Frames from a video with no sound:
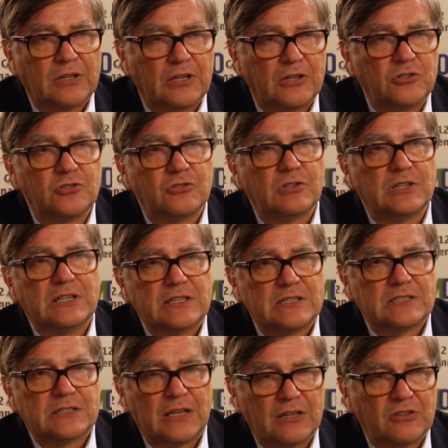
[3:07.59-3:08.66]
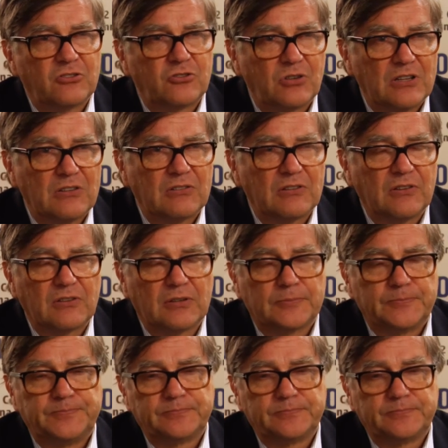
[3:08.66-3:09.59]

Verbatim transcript: injuries, and stresses.